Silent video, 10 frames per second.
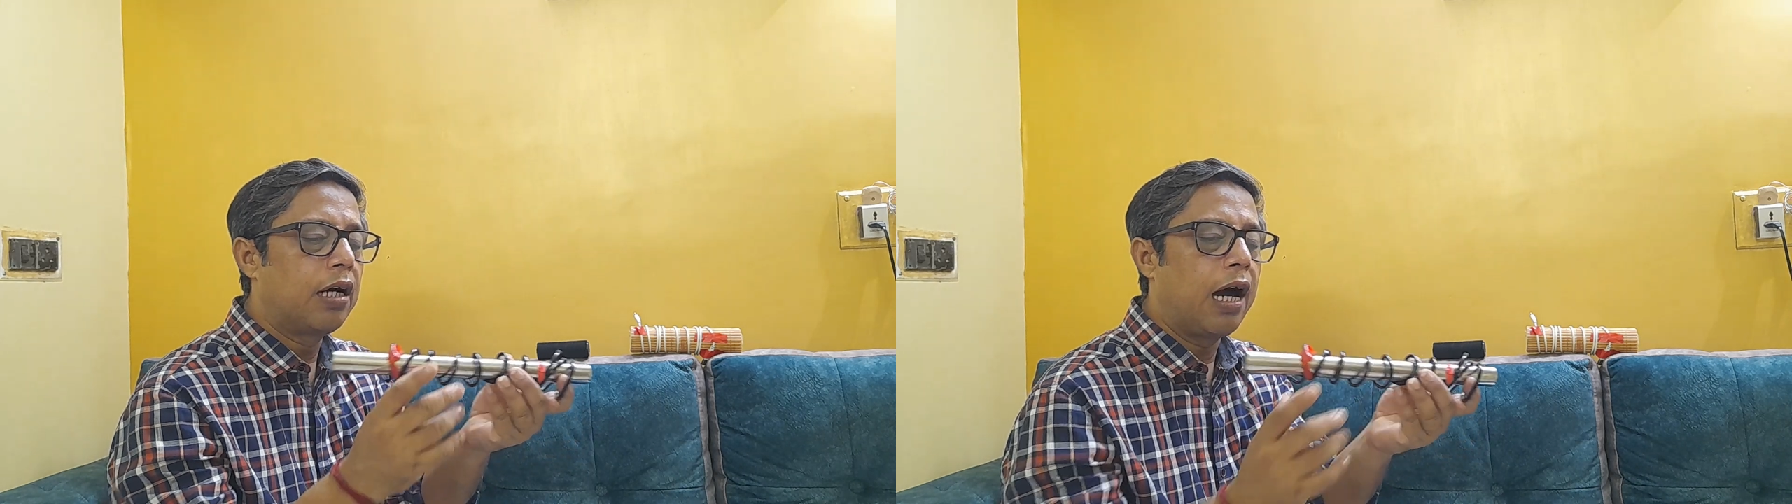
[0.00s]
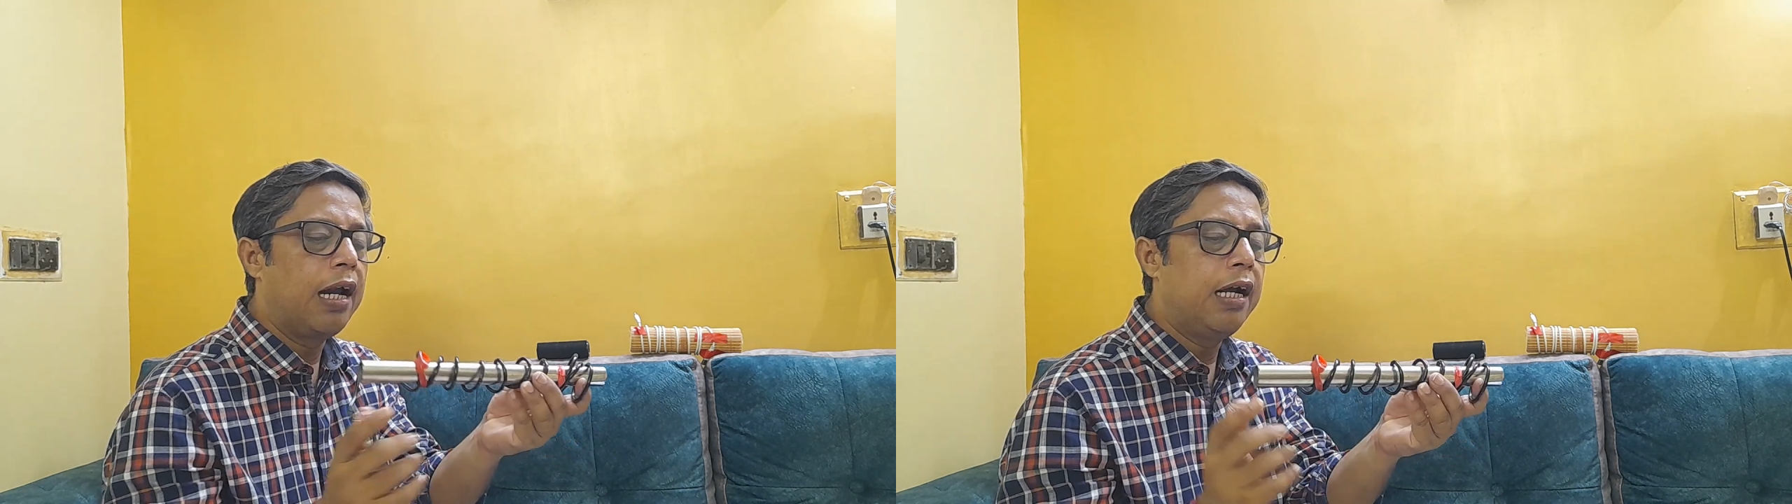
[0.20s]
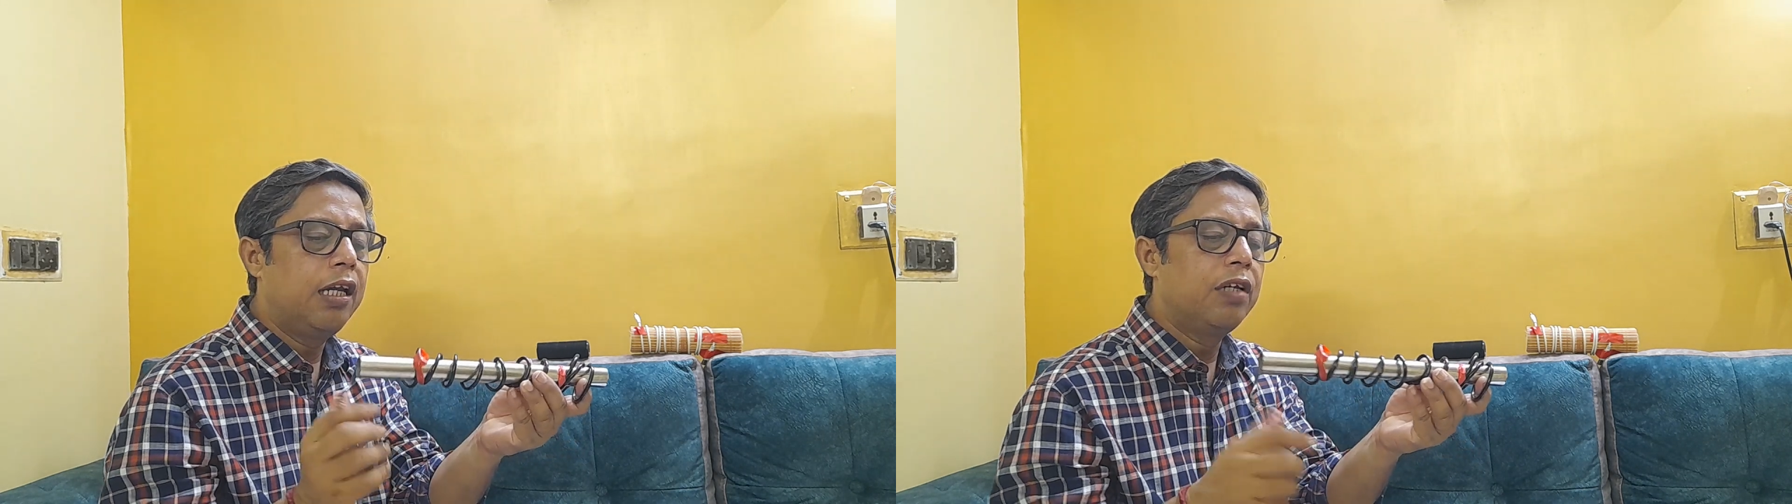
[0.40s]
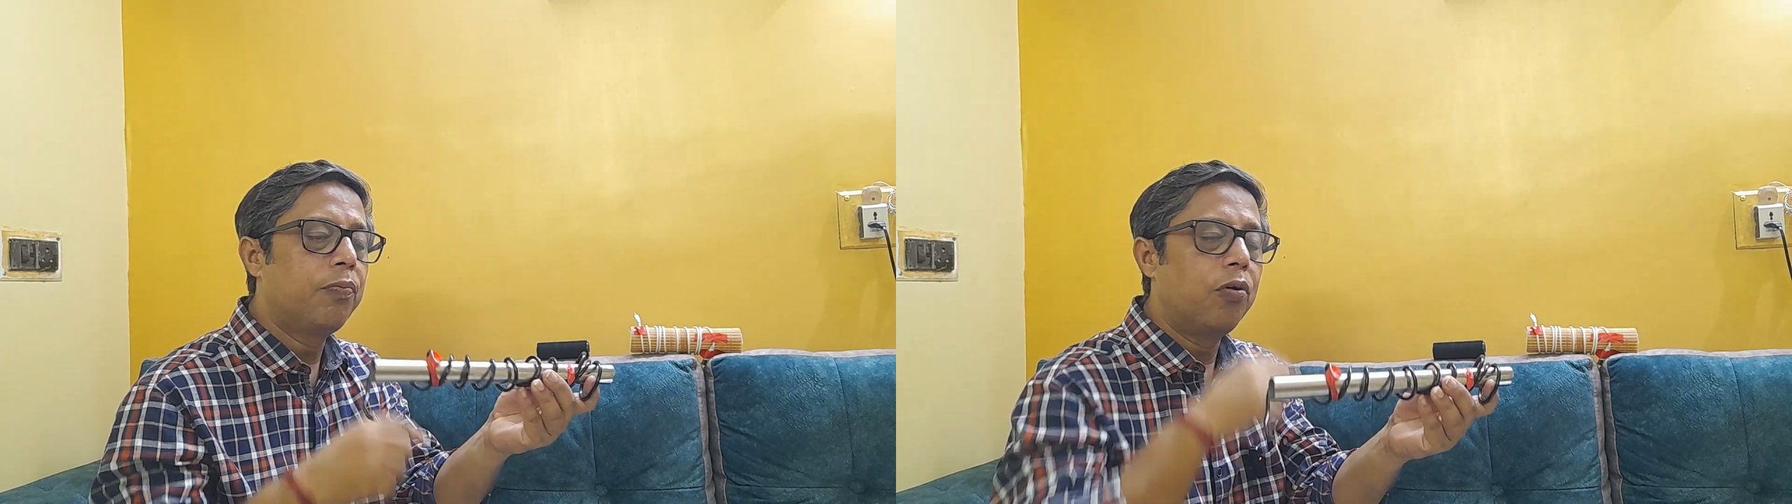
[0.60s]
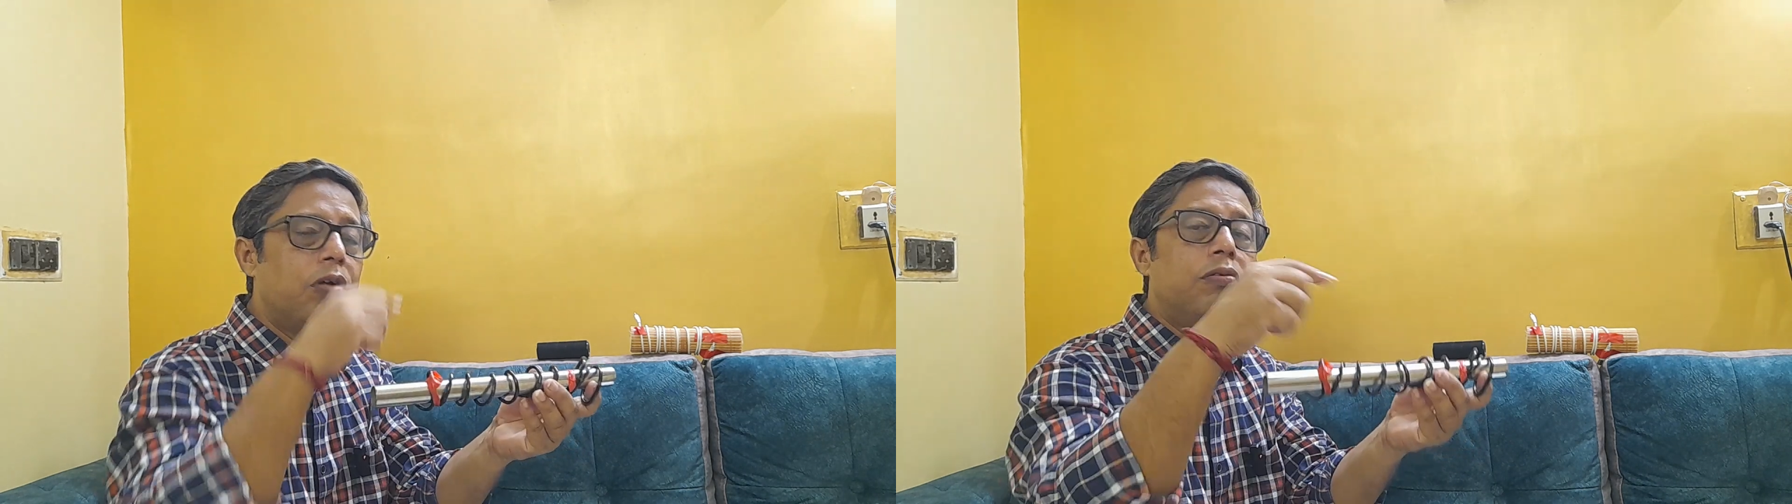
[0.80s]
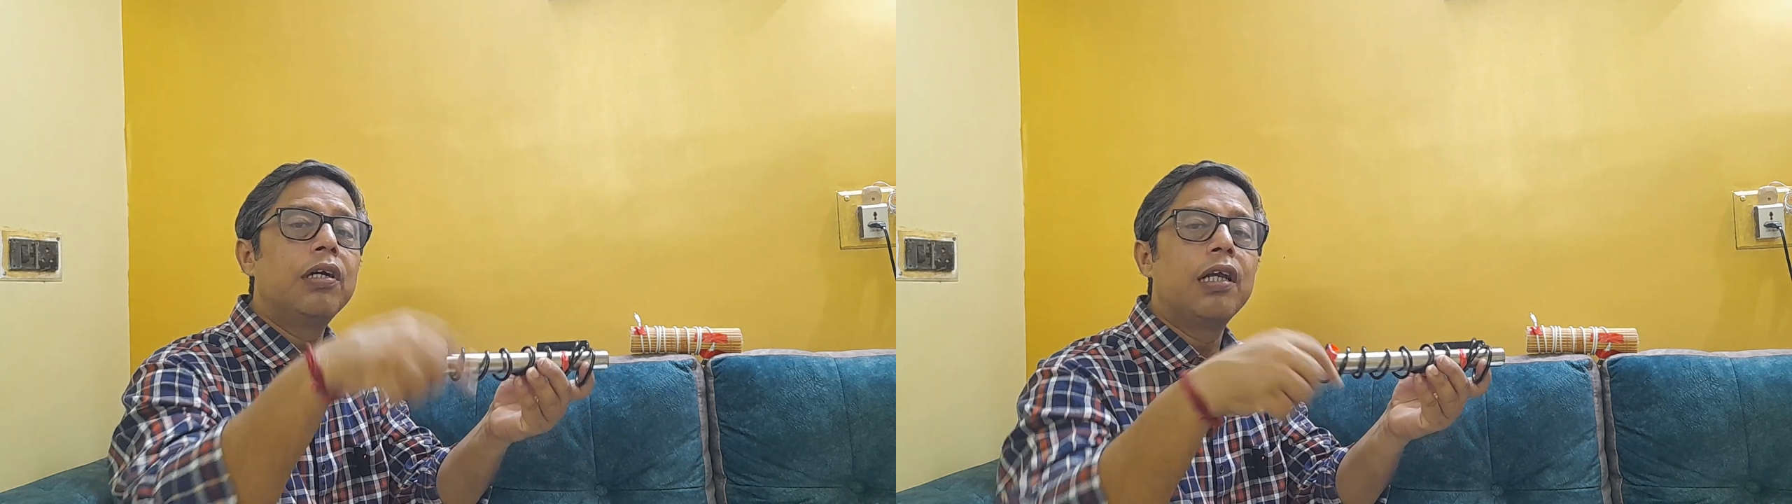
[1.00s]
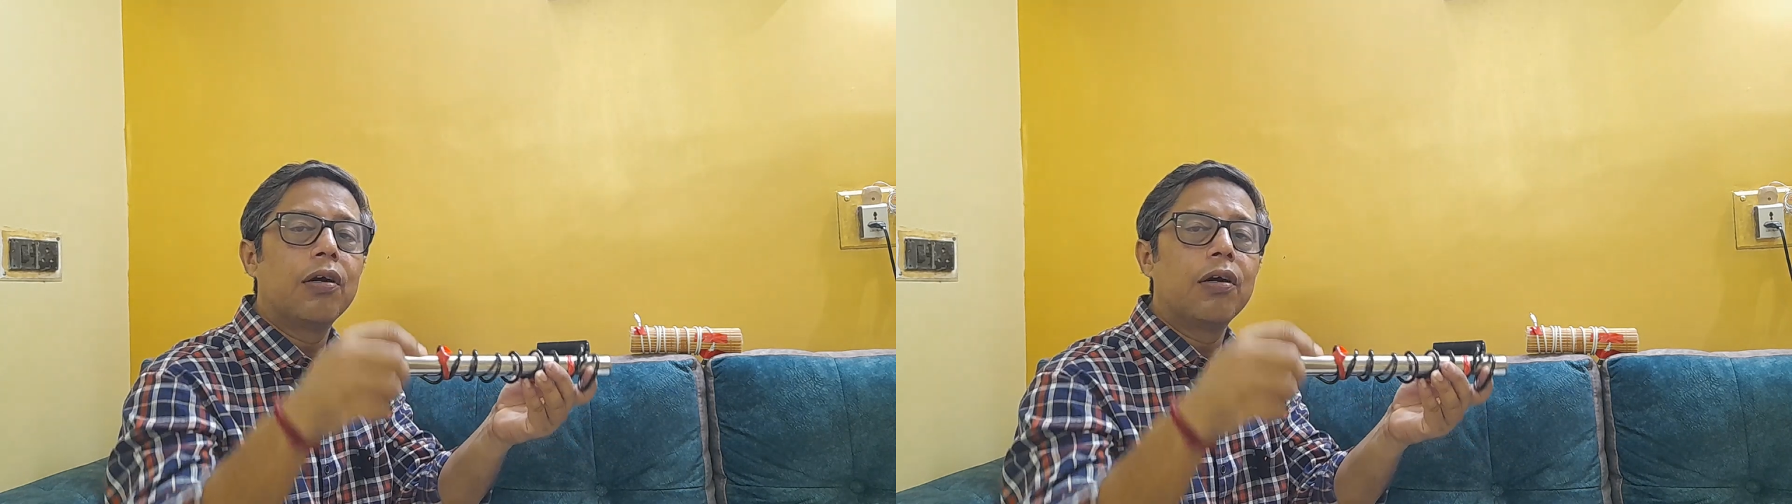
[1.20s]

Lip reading: current is producing in